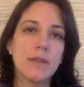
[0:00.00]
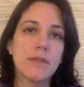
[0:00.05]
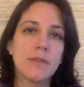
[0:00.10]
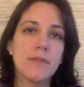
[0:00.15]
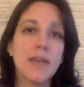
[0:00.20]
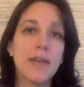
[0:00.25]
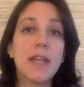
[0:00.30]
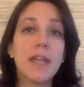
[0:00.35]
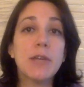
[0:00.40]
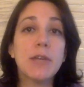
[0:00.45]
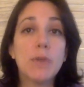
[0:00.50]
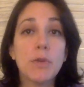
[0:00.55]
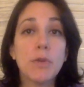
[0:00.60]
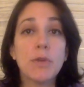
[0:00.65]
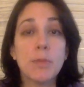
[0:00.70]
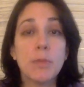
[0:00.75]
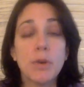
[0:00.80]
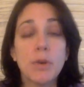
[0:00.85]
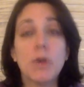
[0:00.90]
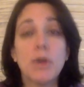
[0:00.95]
Fanning
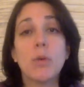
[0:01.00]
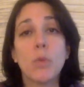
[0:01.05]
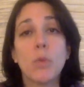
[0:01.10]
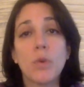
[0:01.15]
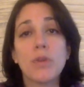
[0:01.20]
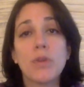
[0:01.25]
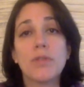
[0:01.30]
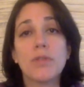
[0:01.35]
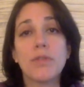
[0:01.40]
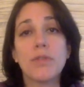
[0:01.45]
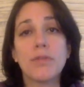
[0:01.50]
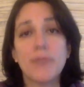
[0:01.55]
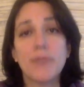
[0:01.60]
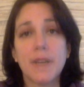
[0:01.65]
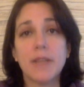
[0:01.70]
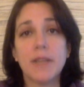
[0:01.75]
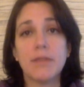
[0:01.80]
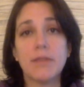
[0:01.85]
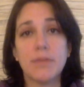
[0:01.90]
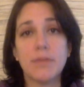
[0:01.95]
wrote the book Worth
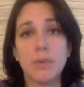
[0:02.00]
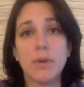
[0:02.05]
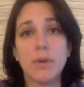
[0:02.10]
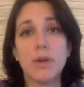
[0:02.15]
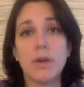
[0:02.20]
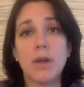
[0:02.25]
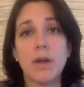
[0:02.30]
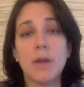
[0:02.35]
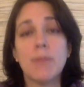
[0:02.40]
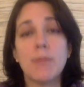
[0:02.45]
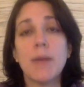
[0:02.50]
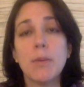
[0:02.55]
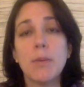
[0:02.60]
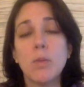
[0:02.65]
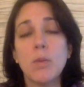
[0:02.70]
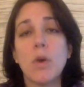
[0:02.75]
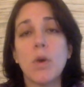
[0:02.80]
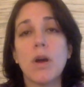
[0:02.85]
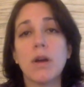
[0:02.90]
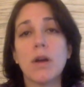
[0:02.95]
Fighting For, a
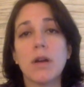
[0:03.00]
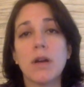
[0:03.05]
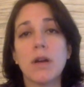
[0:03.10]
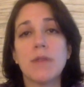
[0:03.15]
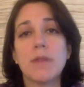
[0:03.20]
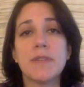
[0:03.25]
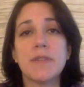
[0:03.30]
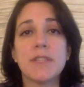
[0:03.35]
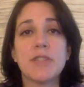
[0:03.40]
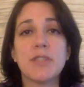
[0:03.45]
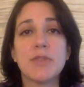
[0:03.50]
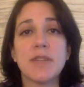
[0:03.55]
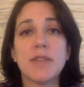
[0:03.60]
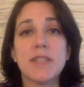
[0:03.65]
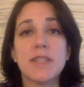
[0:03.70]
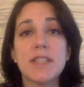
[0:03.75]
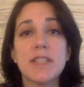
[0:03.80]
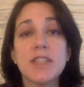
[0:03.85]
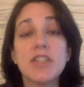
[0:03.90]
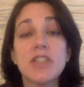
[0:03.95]
memoir of his
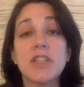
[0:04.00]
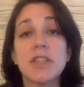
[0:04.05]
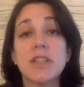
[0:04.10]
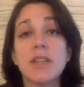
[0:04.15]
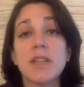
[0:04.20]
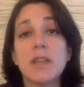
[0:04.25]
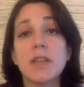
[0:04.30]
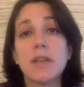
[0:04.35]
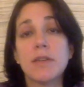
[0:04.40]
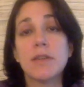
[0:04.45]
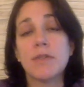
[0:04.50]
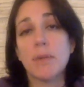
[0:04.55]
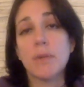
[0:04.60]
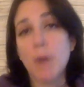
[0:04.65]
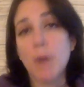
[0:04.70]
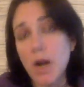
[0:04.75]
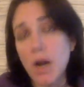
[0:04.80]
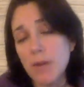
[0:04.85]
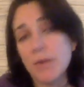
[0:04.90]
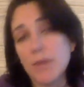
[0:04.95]
transition
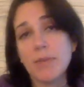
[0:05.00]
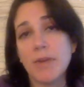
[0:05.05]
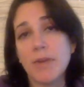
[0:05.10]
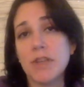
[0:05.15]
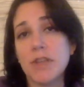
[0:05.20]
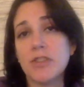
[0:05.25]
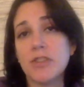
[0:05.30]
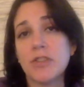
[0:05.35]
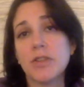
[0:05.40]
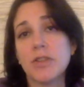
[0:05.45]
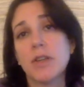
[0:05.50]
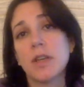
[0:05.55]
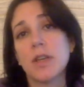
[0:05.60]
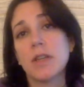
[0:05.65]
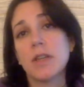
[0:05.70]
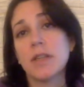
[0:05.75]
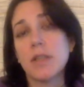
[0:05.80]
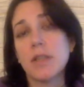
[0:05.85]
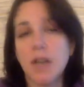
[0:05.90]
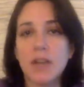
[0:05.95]
from Army Ranger
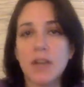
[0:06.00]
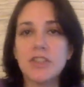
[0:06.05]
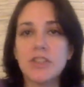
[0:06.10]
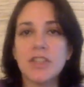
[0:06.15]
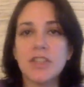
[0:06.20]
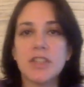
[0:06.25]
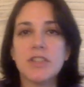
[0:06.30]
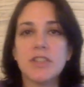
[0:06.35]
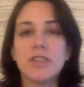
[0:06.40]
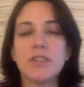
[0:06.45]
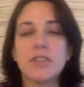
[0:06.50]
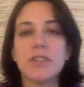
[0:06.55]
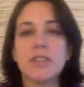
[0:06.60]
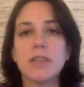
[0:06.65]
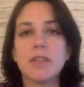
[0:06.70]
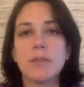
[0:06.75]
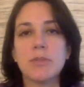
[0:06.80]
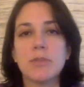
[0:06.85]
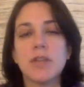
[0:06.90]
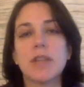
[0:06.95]
to
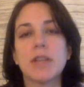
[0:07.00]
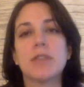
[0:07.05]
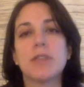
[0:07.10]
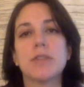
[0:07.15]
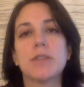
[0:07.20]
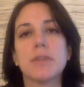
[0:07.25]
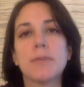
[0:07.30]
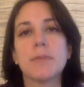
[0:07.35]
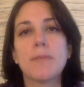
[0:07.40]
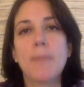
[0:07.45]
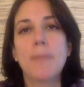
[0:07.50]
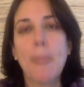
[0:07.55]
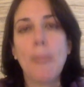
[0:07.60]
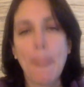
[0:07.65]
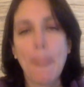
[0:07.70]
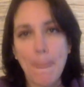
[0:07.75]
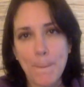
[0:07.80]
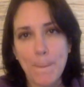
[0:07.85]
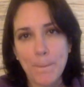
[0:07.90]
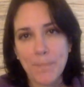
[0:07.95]
conscientious objector.
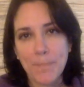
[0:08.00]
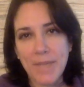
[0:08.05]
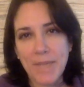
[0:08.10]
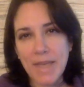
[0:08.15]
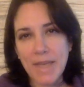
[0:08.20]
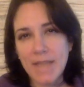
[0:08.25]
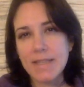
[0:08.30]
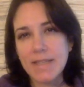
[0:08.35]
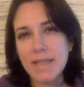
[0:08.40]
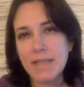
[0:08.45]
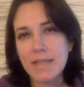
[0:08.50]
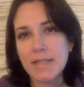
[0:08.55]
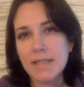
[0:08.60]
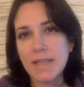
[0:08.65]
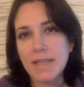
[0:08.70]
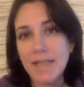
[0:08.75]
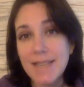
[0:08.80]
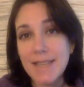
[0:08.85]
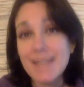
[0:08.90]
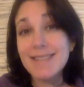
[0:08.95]
And he says
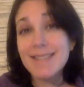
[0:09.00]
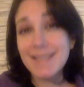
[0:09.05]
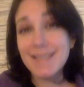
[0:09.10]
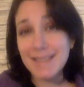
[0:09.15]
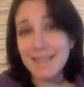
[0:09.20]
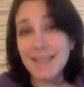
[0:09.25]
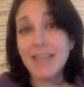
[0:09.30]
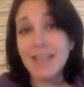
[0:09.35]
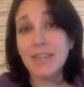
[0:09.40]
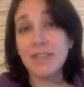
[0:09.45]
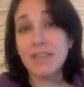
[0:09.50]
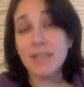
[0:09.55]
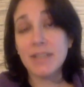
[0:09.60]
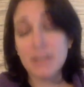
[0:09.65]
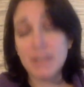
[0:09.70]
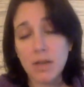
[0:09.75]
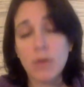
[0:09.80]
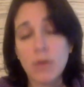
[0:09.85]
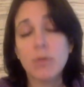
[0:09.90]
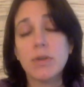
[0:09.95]
he's declared
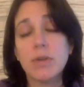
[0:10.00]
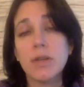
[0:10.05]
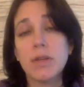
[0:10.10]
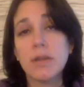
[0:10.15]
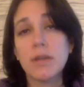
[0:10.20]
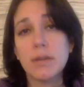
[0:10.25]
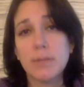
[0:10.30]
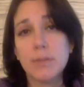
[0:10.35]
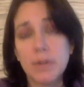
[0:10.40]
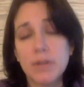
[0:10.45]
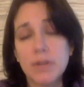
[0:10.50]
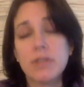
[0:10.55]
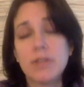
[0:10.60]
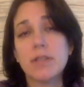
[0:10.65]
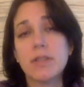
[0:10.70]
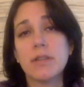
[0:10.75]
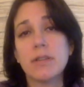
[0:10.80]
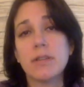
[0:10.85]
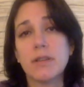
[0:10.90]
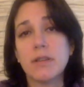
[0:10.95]
his own
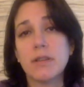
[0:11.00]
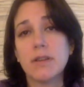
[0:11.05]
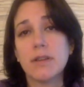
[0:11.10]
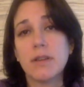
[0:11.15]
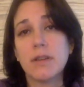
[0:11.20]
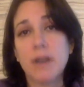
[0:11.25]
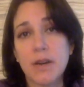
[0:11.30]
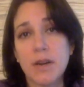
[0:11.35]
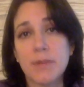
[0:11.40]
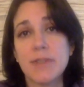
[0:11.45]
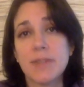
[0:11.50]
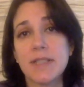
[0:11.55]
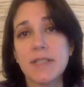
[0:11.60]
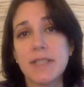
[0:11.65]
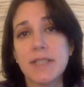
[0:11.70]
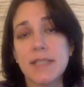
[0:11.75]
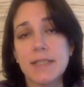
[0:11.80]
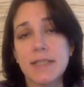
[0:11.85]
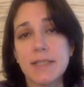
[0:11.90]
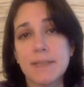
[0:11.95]
personal
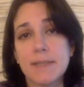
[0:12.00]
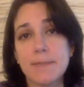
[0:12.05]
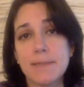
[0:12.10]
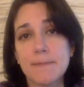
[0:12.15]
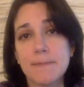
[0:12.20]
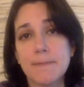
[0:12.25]
armistice.